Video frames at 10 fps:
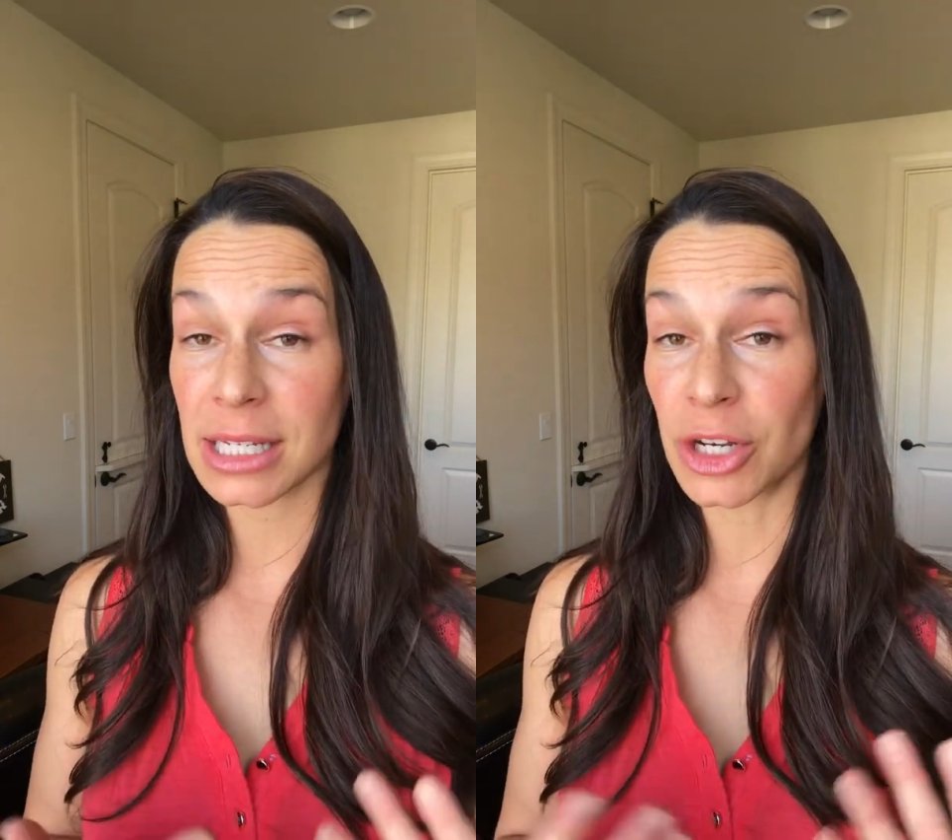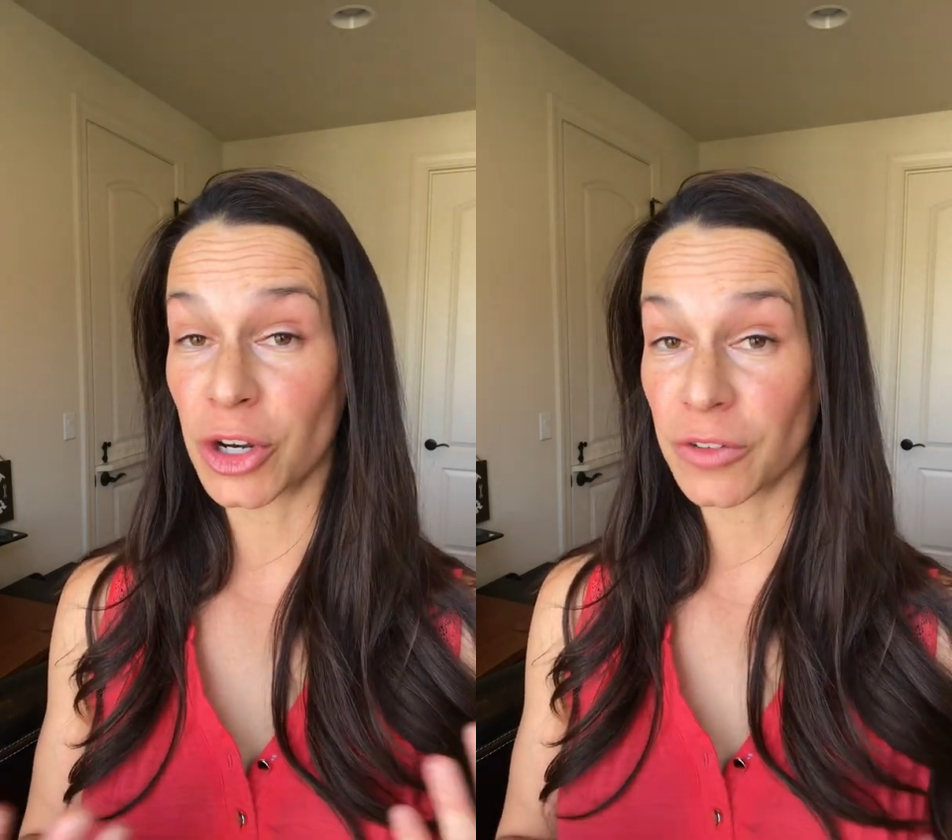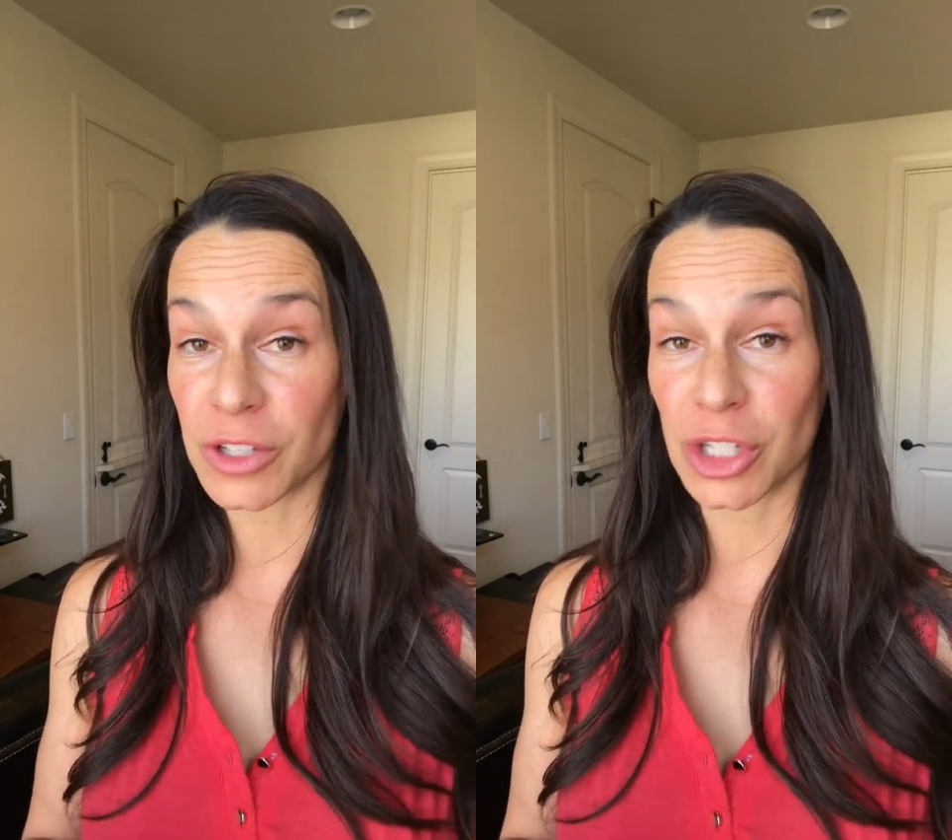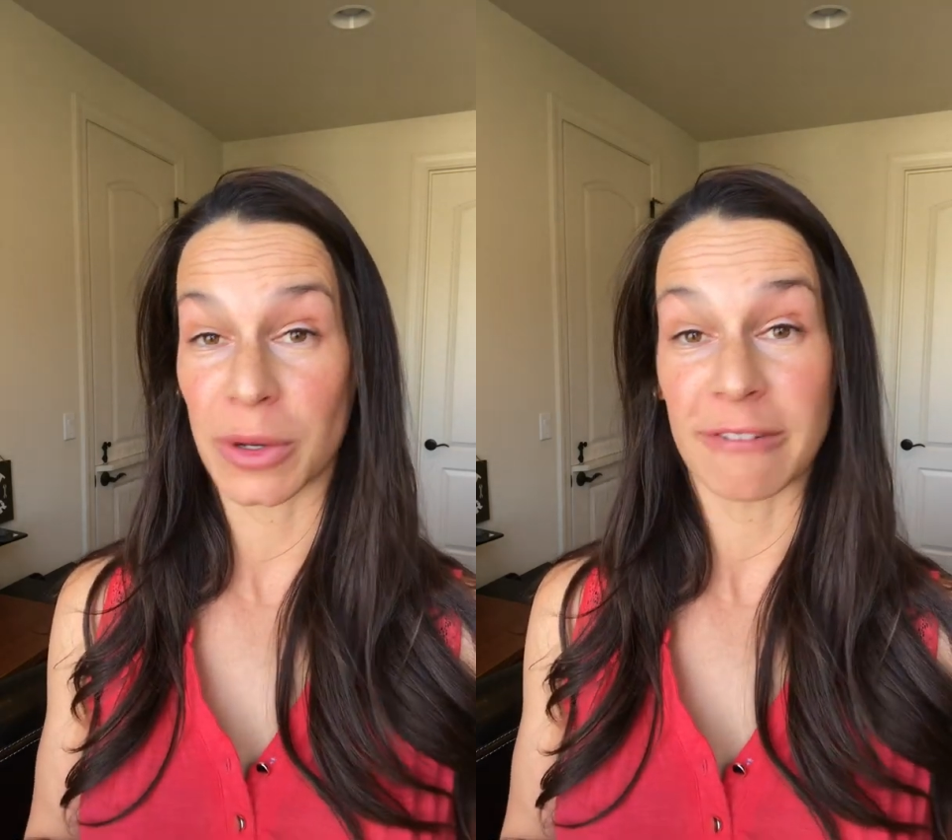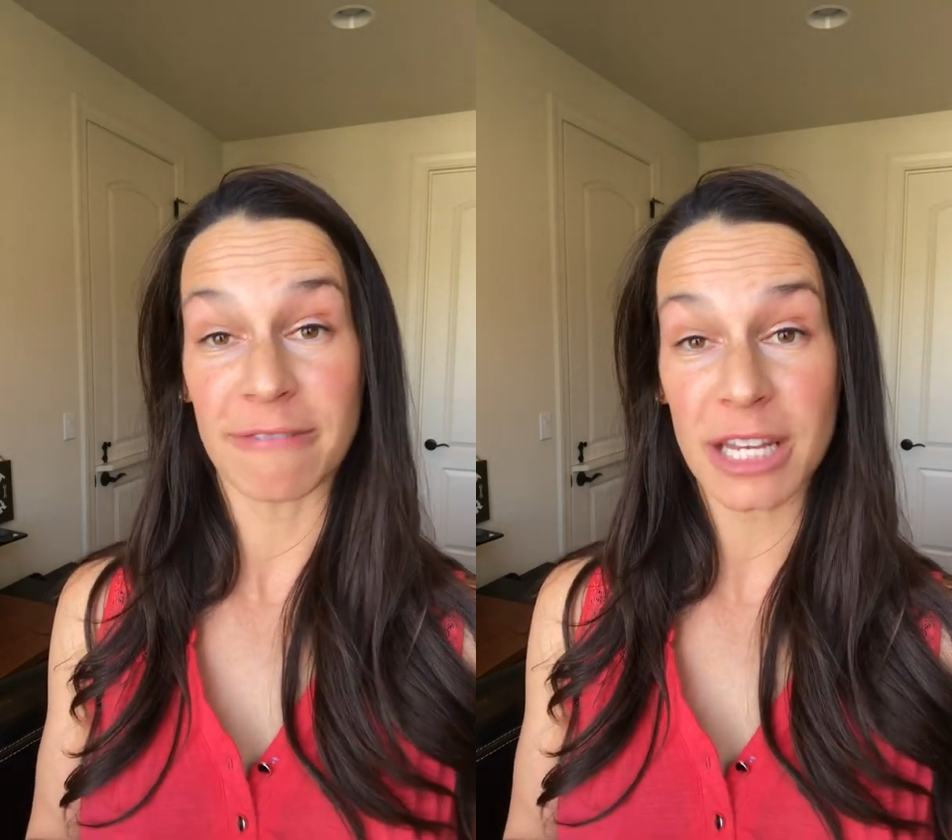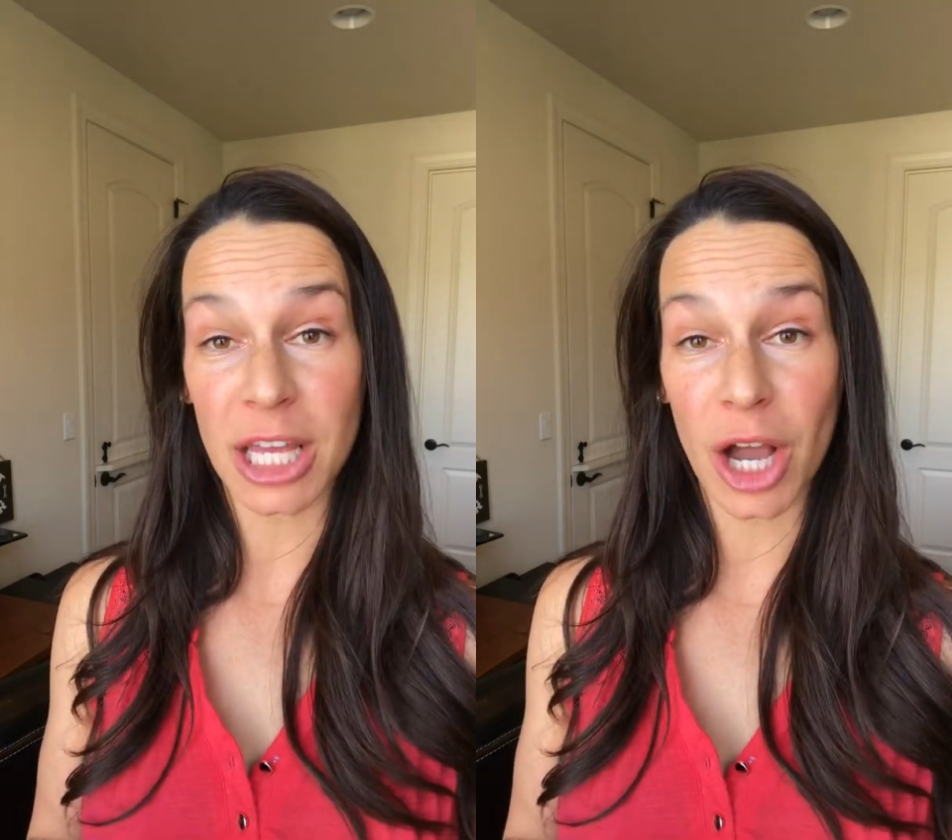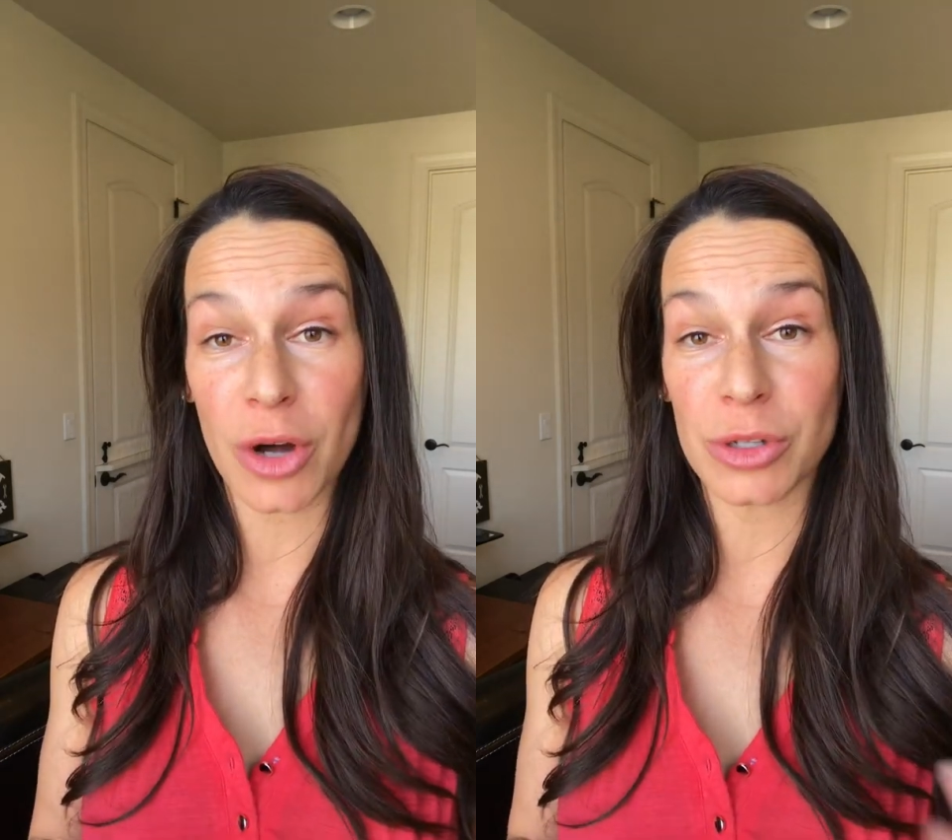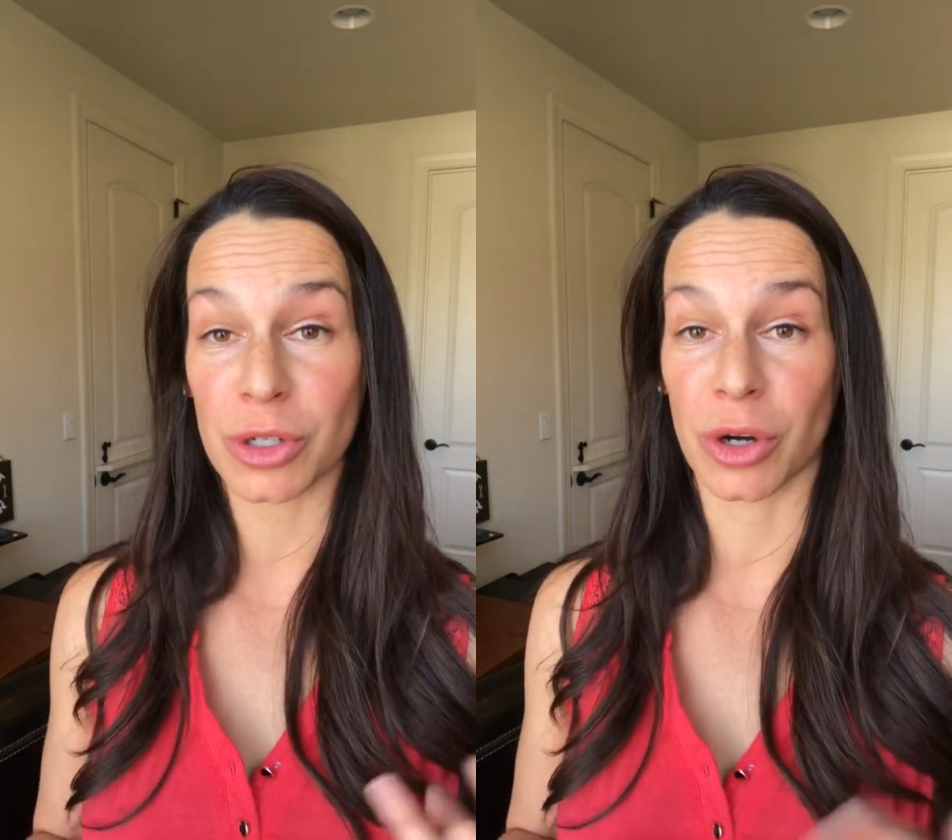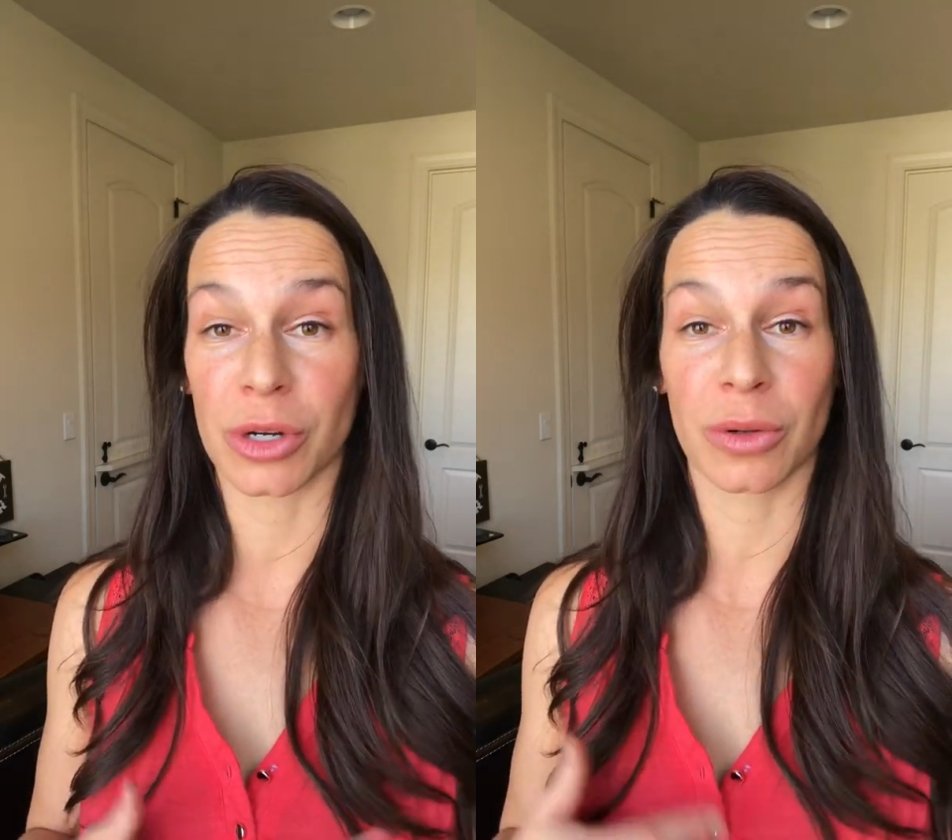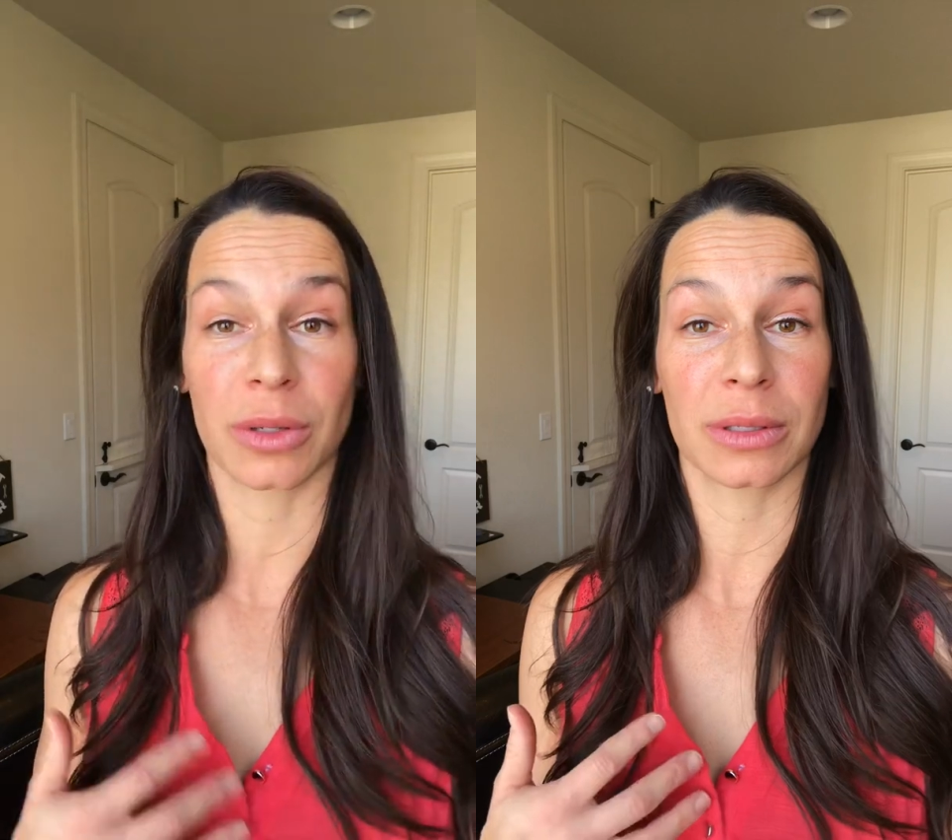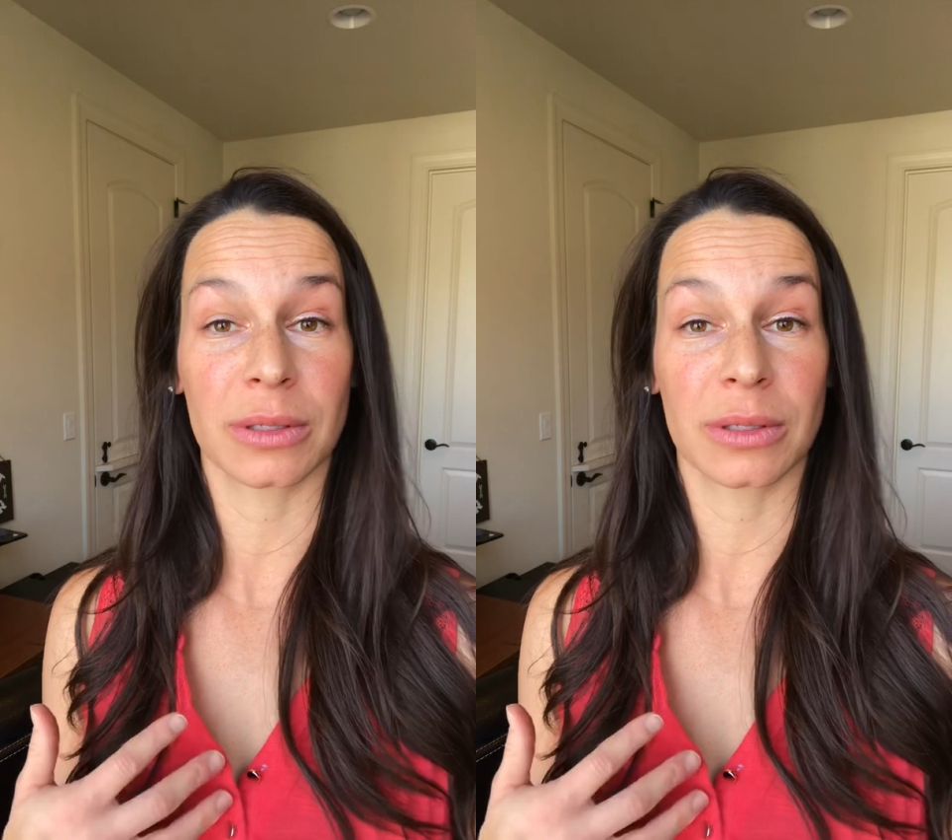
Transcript: nervous doing videos or